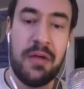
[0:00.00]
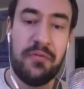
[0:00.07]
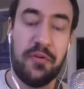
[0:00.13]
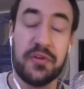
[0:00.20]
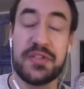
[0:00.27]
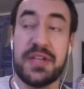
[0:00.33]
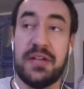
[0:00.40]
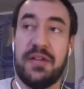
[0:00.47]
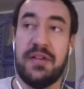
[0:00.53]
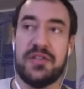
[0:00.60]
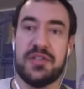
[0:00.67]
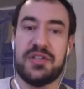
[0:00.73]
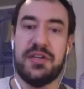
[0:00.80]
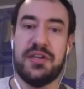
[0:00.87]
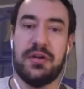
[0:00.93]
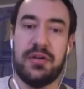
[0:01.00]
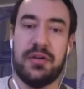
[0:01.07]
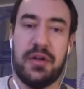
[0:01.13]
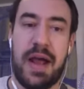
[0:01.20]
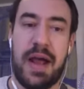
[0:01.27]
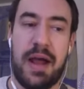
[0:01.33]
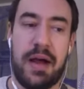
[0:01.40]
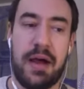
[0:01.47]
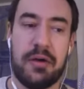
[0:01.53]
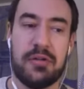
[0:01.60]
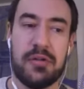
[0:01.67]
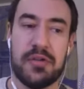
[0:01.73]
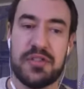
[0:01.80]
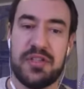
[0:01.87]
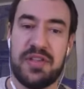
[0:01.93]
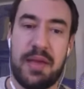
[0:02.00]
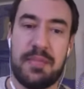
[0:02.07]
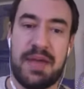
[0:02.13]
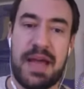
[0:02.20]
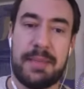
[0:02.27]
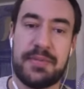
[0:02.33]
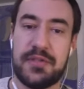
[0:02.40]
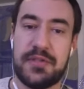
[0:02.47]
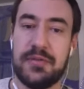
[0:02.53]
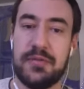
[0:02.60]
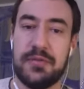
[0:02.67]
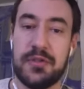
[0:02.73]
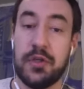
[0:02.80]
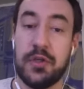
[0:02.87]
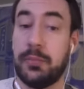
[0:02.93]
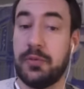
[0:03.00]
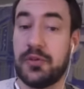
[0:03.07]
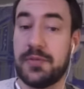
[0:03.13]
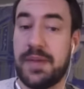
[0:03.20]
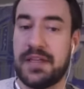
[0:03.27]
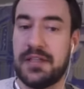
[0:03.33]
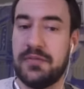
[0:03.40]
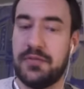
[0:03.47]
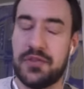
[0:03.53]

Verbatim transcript: first, I'd love to just hear, how closely that maps to your perspective,